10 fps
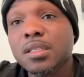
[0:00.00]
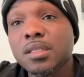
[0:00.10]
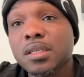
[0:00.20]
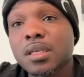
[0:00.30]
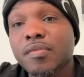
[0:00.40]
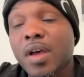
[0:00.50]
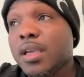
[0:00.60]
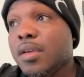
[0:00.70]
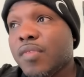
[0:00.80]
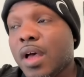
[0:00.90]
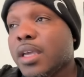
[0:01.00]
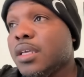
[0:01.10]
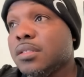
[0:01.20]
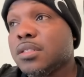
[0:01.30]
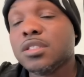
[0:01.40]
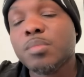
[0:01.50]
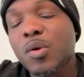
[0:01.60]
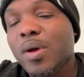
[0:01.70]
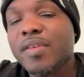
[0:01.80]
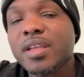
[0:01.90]
If I can, because my
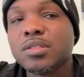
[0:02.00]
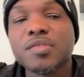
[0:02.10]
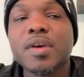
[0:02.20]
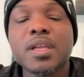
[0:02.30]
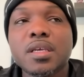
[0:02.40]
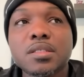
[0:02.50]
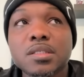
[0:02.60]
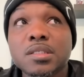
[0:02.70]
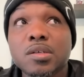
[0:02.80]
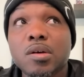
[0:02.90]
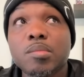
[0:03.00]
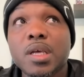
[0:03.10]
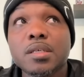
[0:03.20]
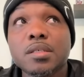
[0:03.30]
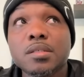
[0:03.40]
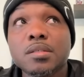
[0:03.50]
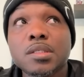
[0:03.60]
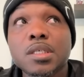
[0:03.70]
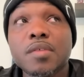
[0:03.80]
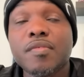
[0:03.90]
wife handles the finances. So I'm like,
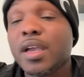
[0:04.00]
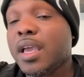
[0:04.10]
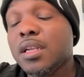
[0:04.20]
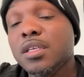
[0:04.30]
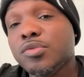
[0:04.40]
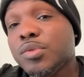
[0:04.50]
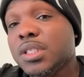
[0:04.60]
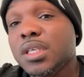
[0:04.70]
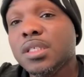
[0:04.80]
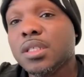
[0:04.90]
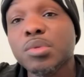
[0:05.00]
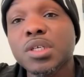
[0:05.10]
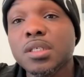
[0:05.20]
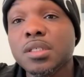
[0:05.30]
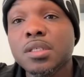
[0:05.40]
if I can have these three things, I'm good.